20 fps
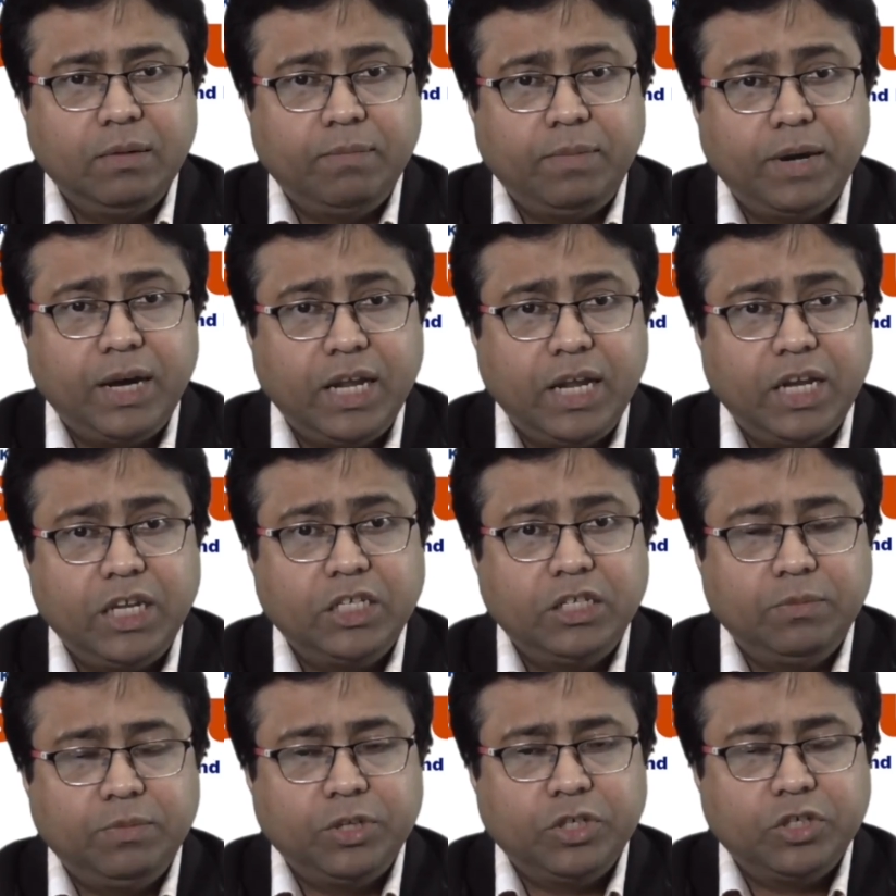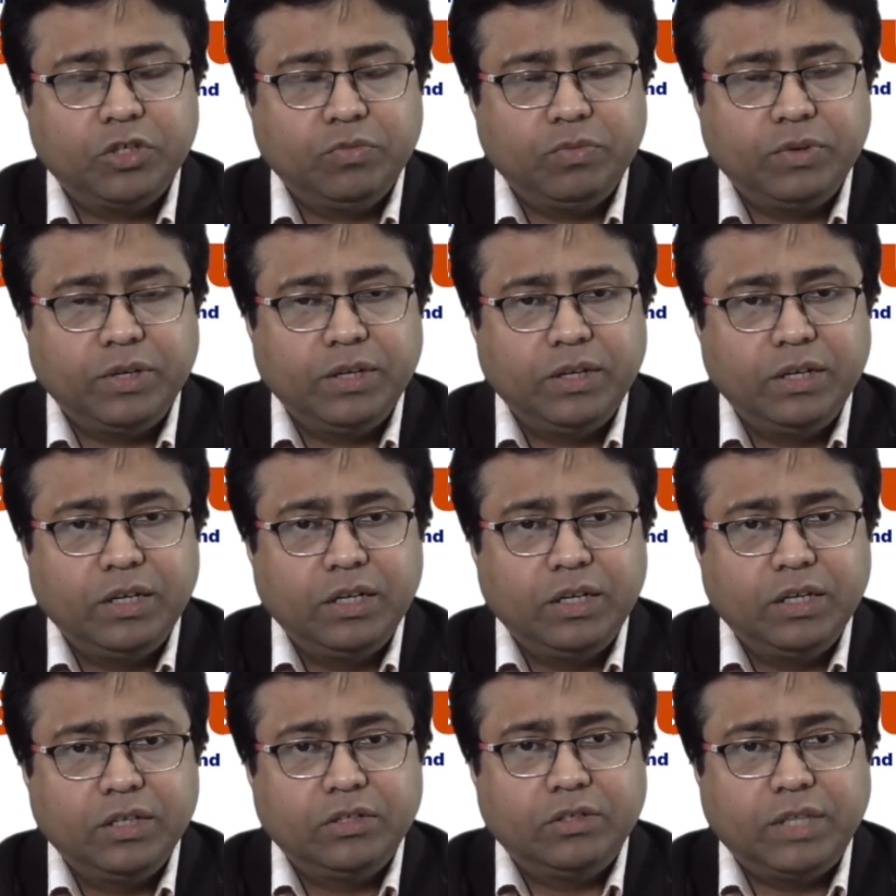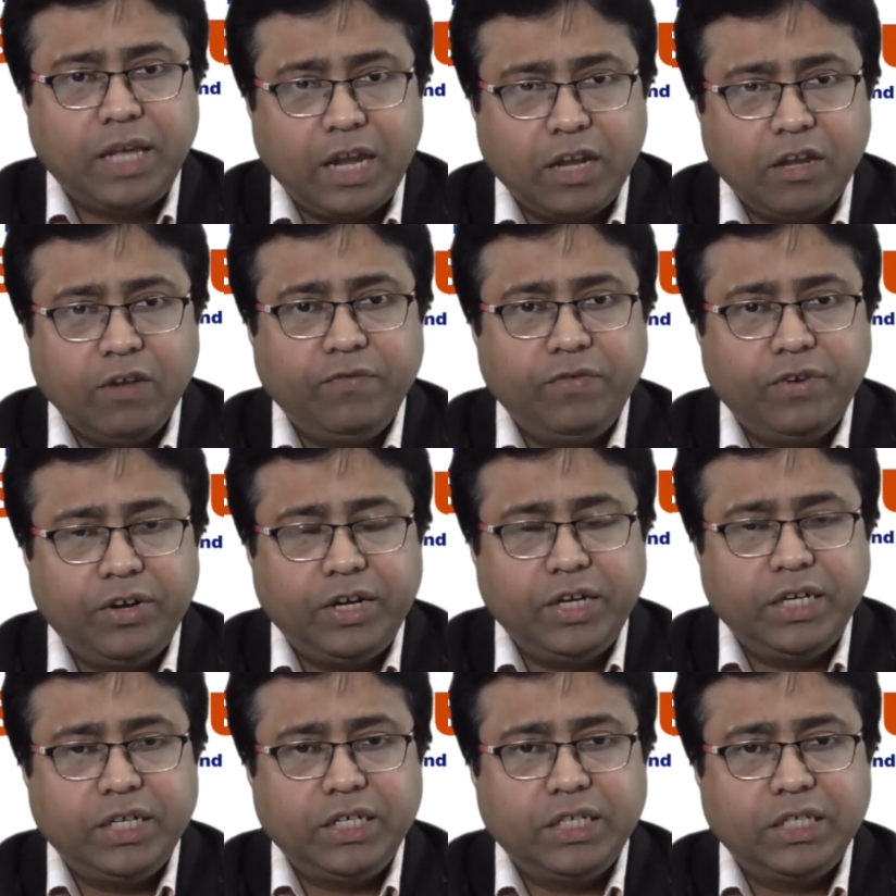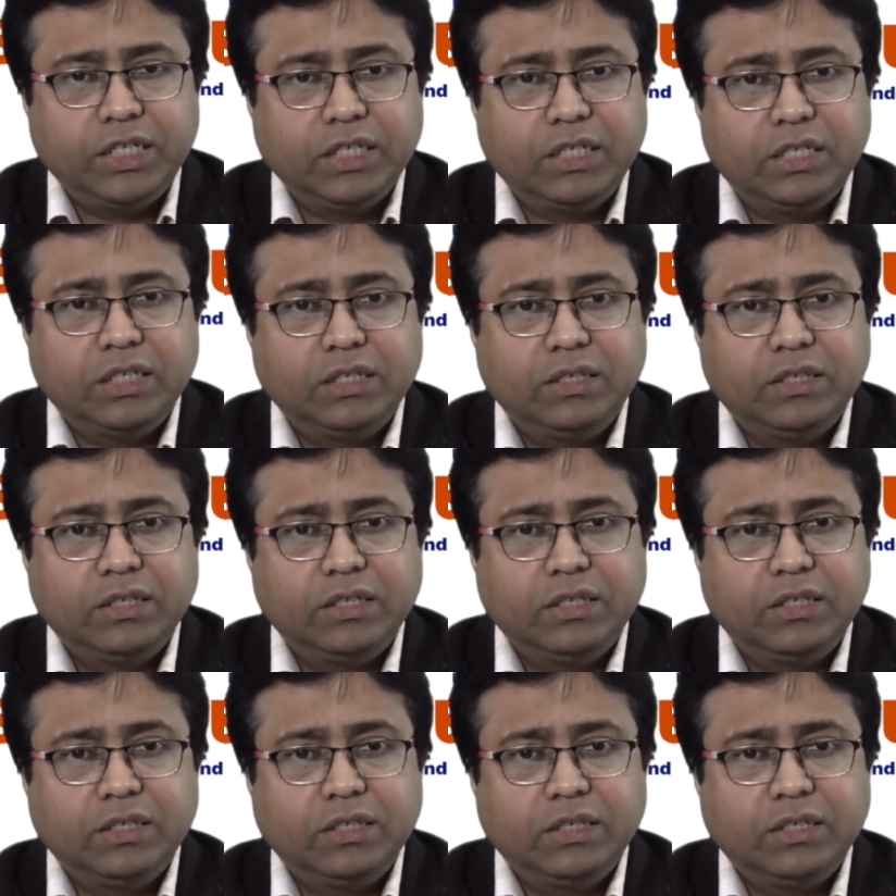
biology based way. So thank you for your attention.